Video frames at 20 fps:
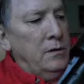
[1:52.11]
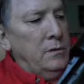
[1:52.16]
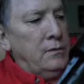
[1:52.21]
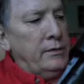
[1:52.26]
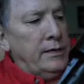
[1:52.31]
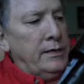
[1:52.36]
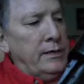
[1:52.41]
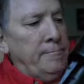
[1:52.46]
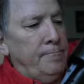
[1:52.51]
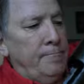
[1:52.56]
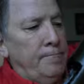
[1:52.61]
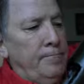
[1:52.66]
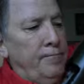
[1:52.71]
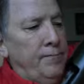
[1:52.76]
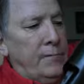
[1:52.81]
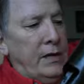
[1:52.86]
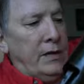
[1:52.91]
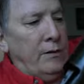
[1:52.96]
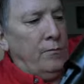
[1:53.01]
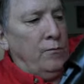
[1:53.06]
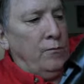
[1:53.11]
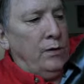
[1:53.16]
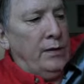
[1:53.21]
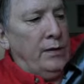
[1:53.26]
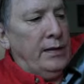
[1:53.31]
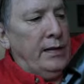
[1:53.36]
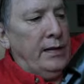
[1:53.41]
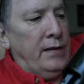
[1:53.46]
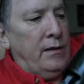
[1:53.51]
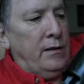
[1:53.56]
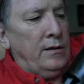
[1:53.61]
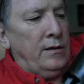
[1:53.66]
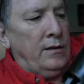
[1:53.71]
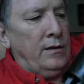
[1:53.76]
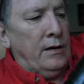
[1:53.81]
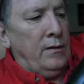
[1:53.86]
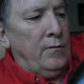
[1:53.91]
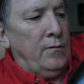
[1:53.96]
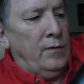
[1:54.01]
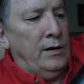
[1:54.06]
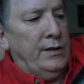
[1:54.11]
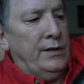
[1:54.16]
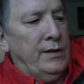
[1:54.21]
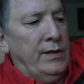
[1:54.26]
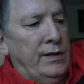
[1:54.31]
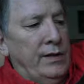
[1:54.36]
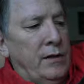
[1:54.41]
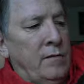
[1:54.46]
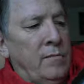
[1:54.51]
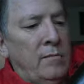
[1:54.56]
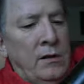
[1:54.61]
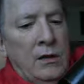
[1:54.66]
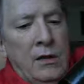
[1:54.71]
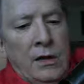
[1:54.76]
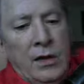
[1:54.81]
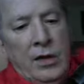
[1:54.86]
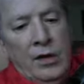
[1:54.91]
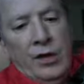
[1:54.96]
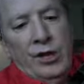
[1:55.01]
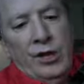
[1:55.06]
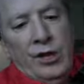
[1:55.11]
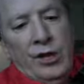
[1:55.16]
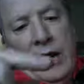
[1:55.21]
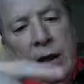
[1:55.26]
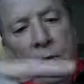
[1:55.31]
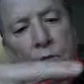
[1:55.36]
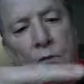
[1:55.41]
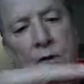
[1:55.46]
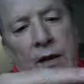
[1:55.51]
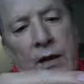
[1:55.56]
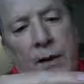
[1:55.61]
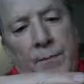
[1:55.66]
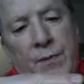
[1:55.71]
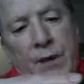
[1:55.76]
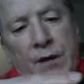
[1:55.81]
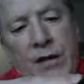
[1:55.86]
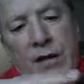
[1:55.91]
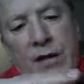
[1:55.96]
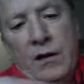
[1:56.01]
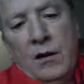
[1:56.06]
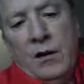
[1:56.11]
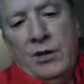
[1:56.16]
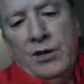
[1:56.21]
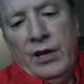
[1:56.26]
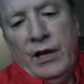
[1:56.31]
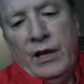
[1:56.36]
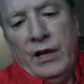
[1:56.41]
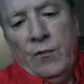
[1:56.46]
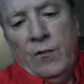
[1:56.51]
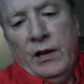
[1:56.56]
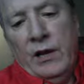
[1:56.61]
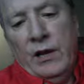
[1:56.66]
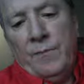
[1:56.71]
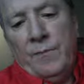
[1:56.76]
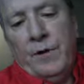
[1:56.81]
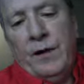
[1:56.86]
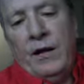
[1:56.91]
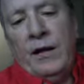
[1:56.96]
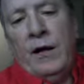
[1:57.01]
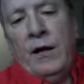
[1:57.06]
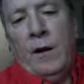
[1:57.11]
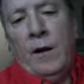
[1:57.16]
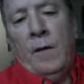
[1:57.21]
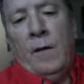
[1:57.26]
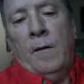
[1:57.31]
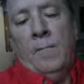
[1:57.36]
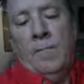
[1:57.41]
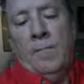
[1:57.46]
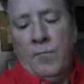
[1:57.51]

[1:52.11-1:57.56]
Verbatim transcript: Okay, you got one here, you got one there, you got one up in here, and you got one up in here.